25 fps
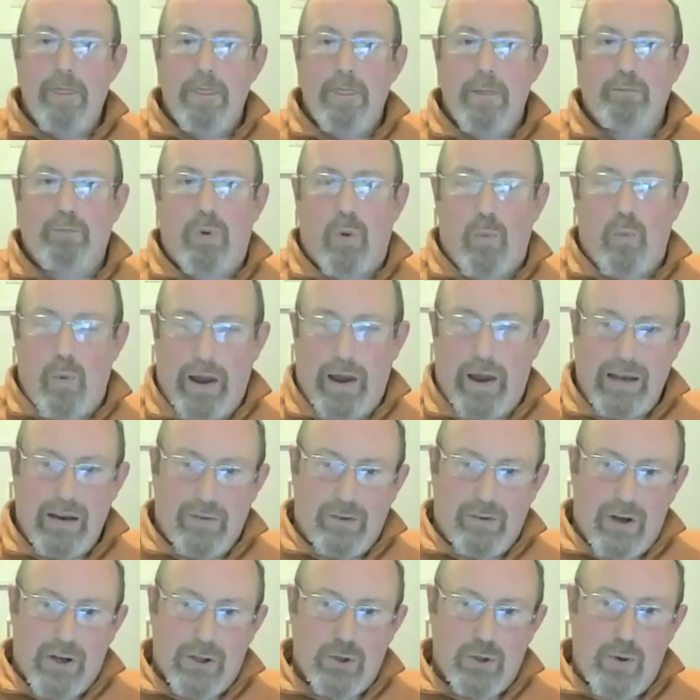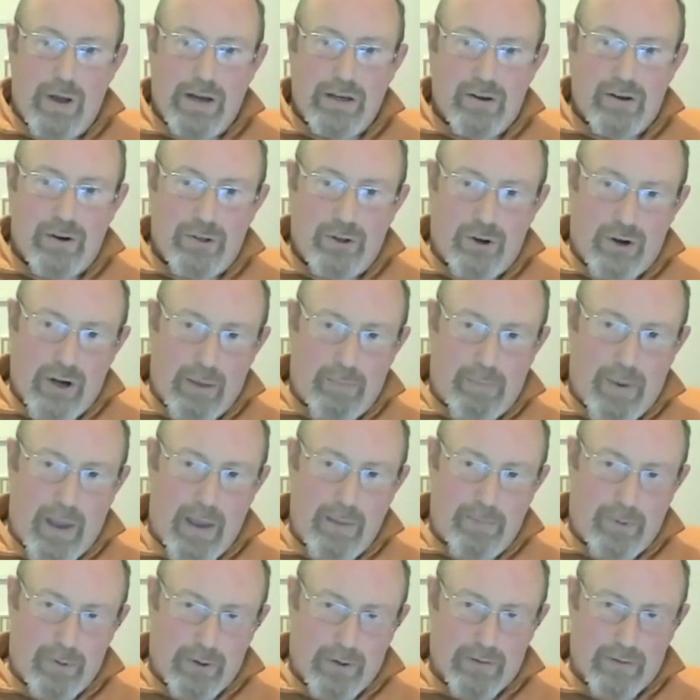But when you've got 20 or 30
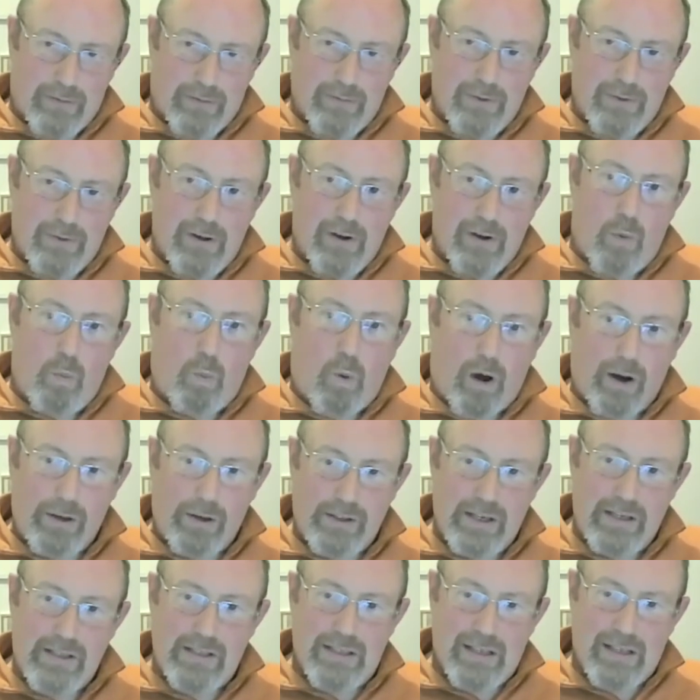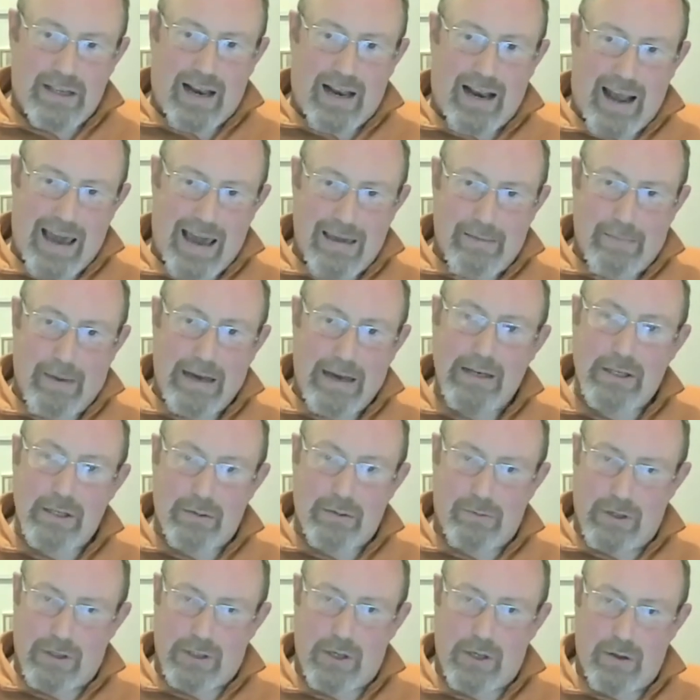people wanting to climb
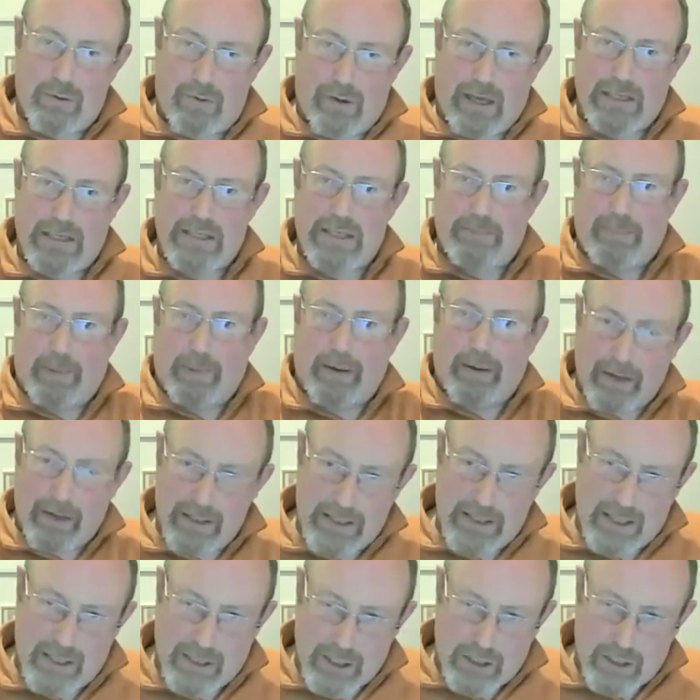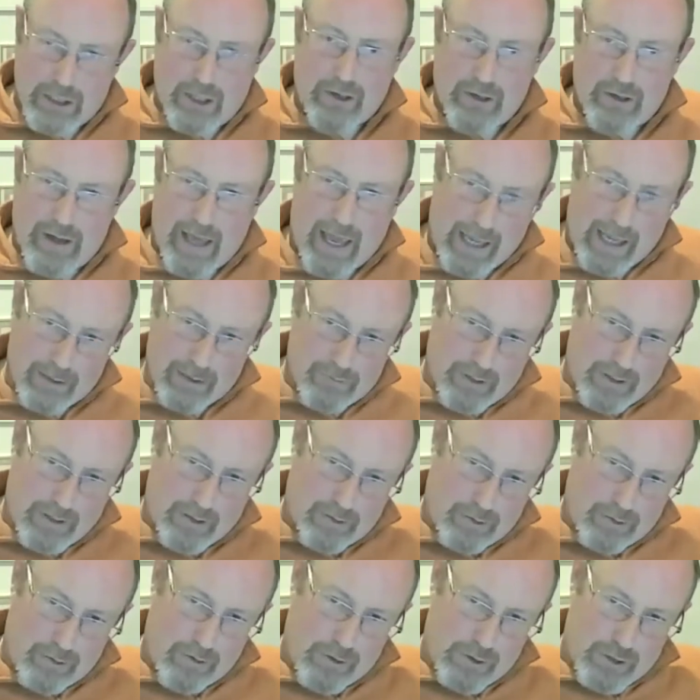into it to experience the sun entering
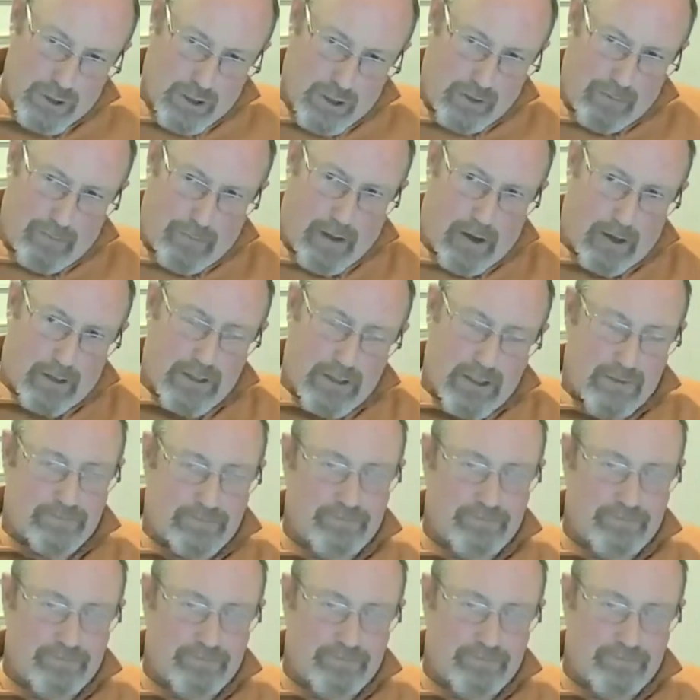through the sunbox,